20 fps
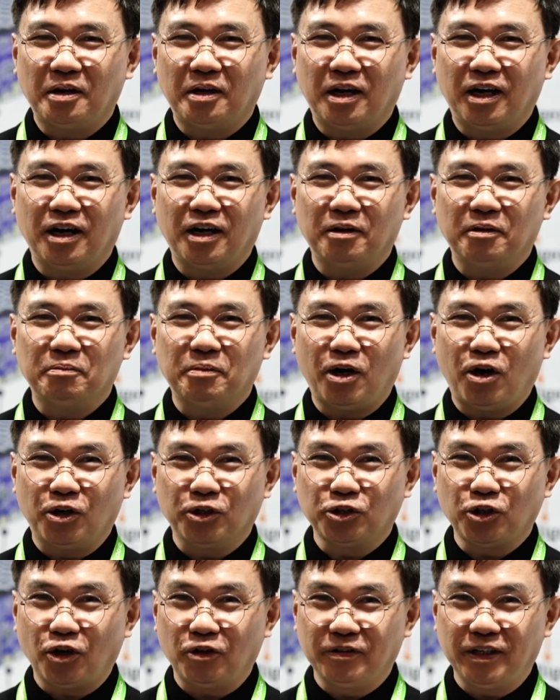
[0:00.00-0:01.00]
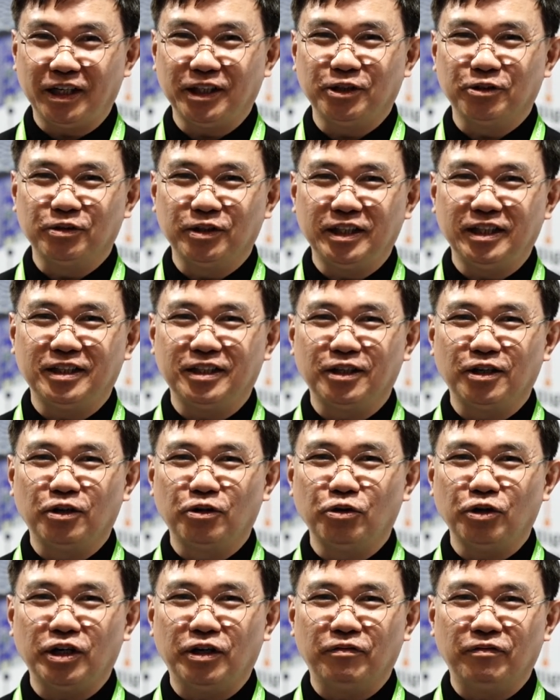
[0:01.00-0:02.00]
Uh, but on top of that, you need
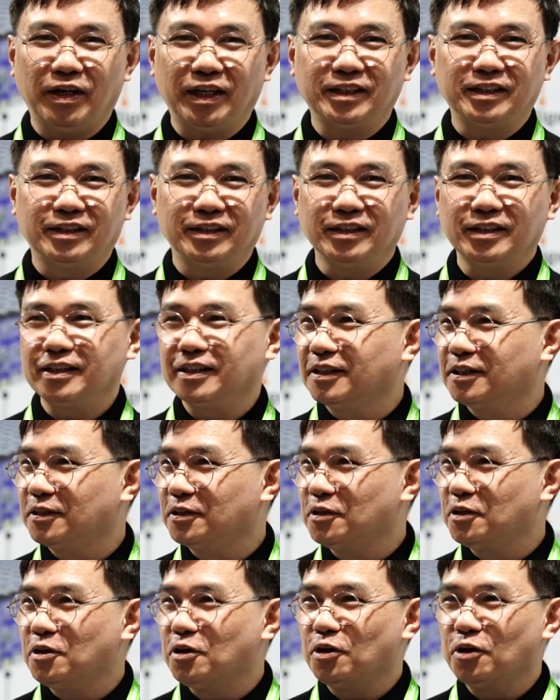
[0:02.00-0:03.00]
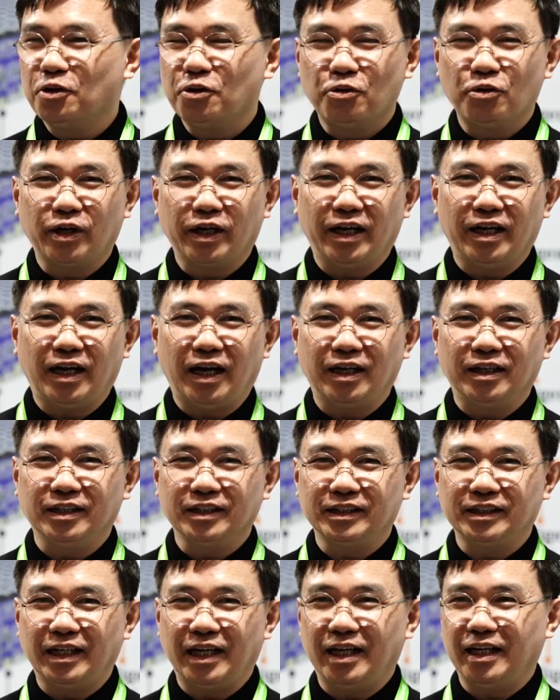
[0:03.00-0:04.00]
good investors who can
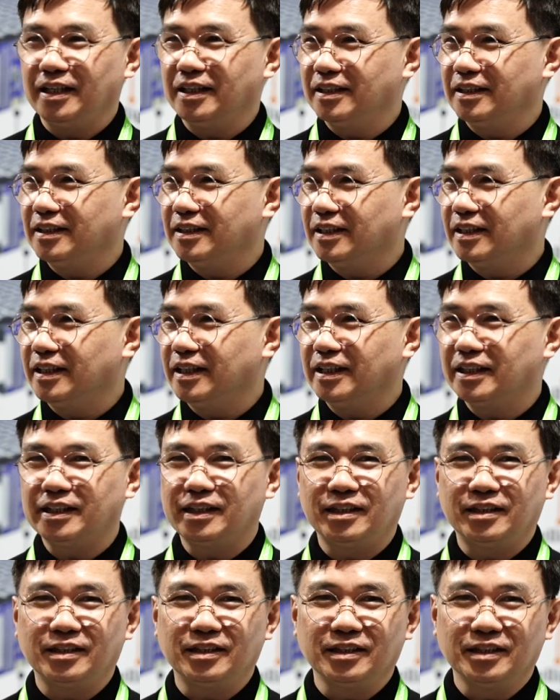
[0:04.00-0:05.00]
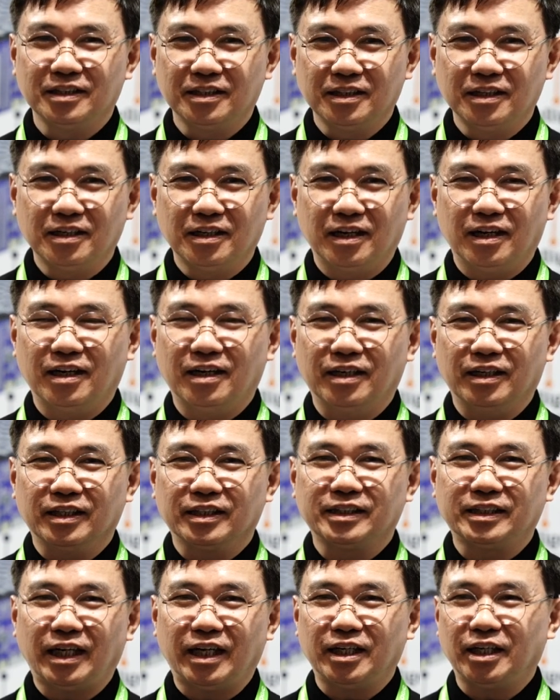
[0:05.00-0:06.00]
understand this uh,
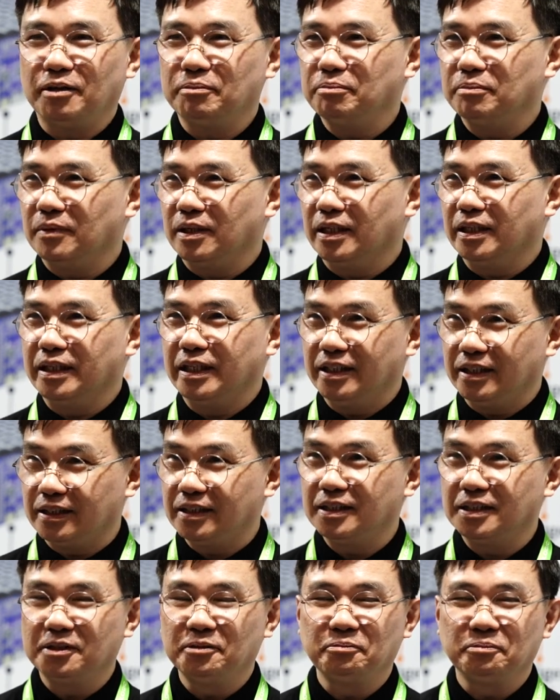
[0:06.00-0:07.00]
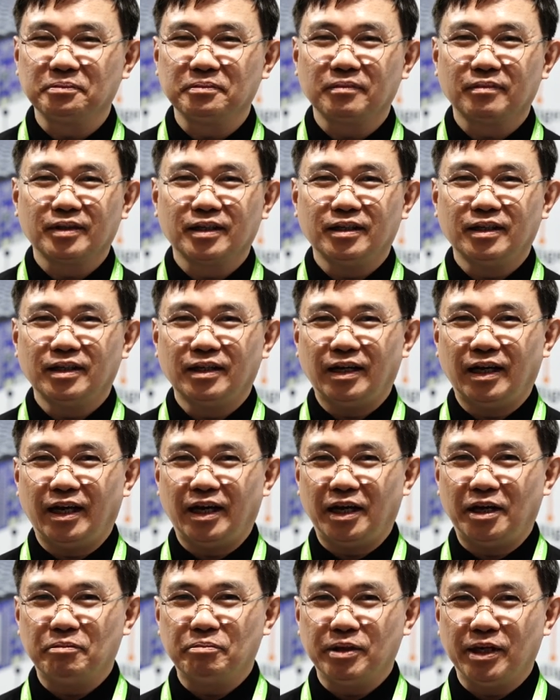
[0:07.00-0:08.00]
startup uh, needs
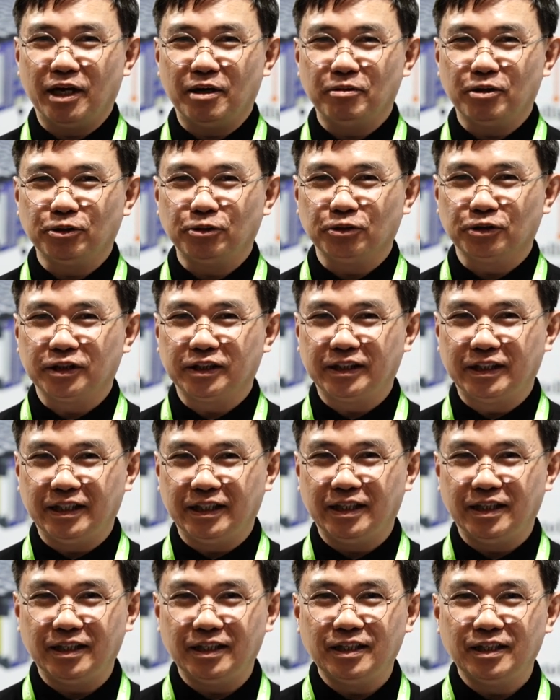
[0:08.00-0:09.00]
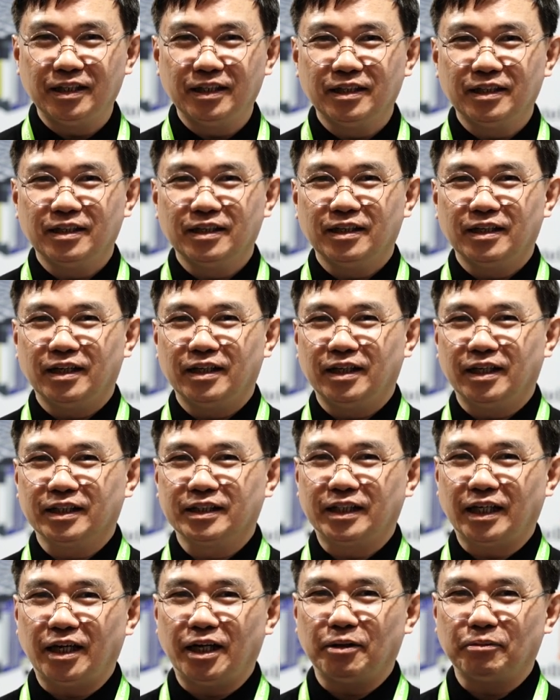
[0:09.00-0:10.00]
and be able to see the
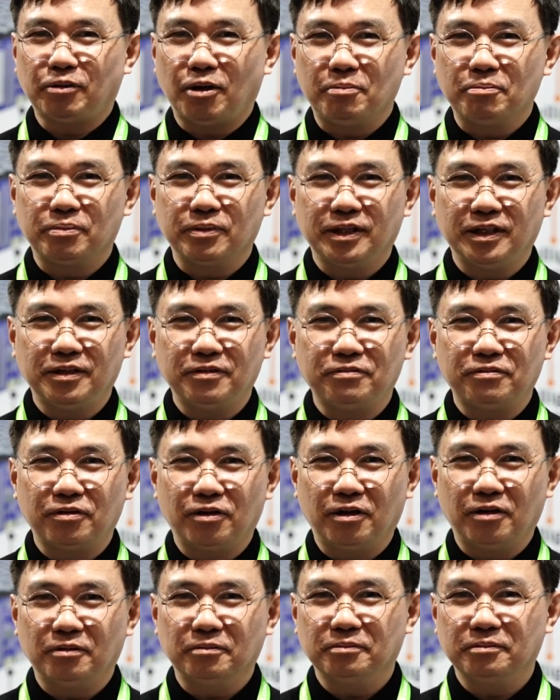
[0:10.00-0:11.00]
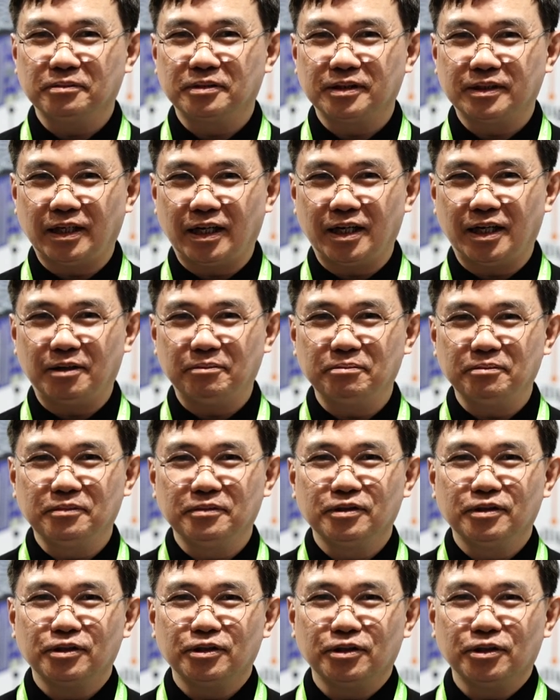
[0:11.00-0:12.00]
startup company from startup
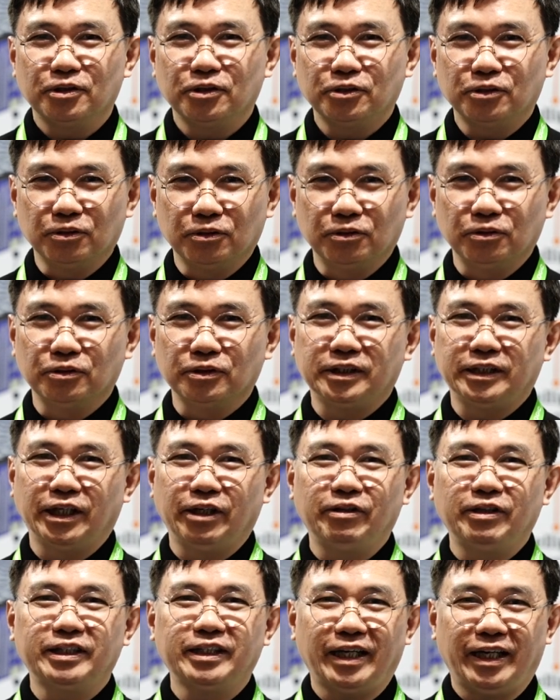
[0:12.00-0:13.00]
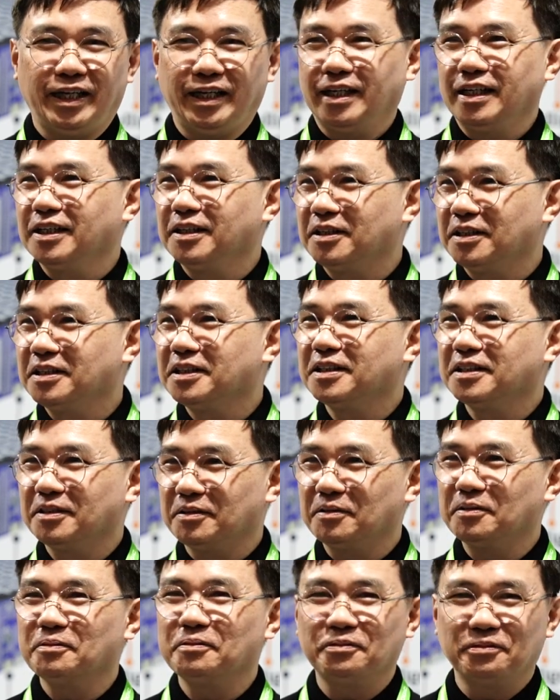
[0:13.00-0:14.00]
to Series A.
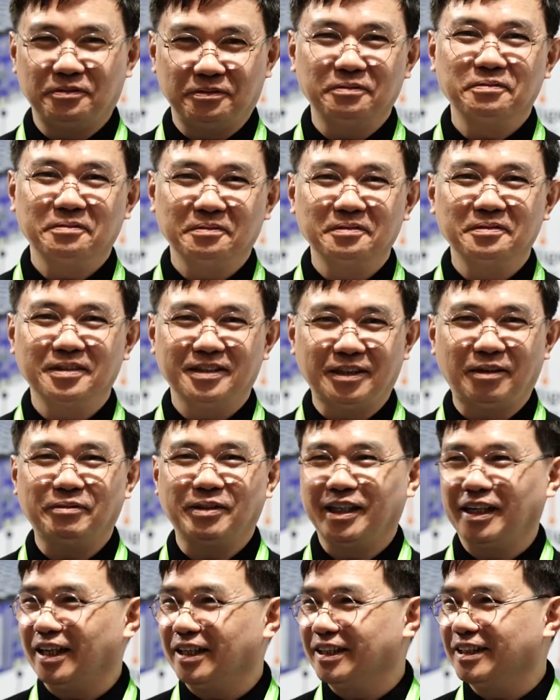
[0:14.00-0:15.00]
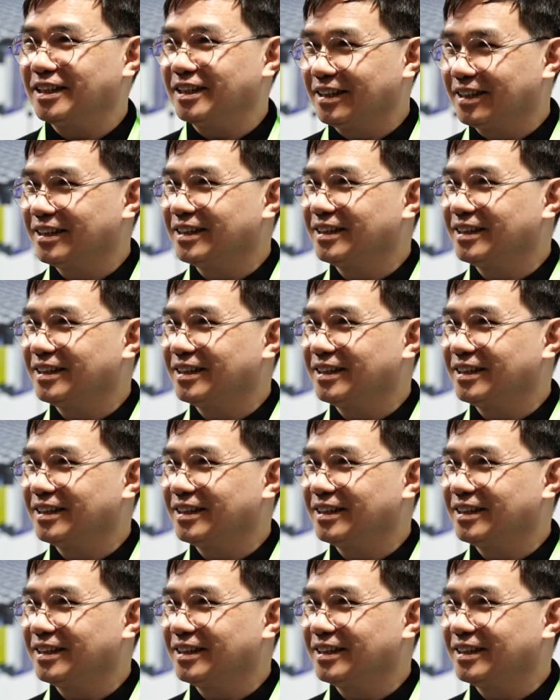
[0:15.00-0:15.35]
Something like this.